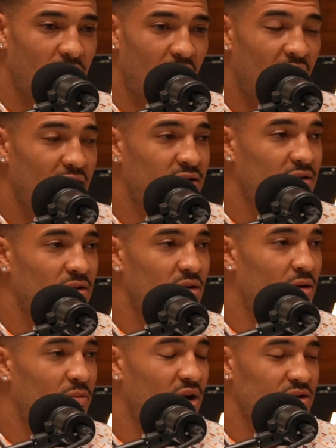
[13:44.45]
I didn't
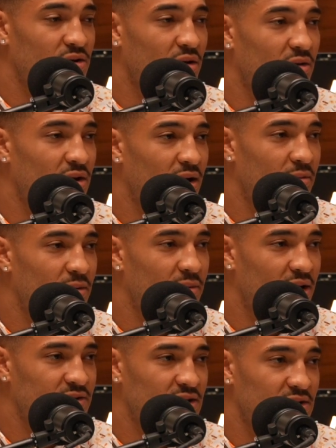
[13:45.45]
know much growing up
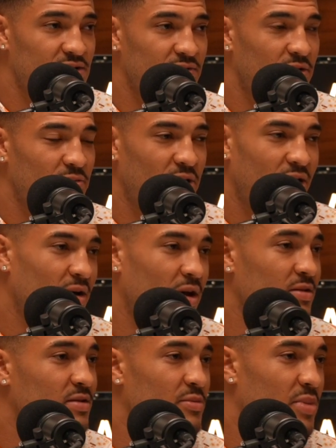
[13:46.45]
about Tennessee football
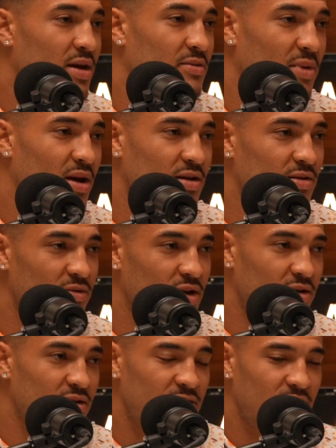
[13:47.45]
other than Peyton Manning,
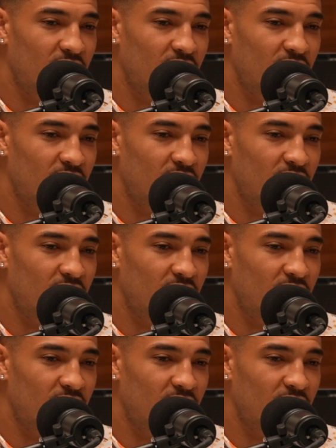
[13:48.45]
really,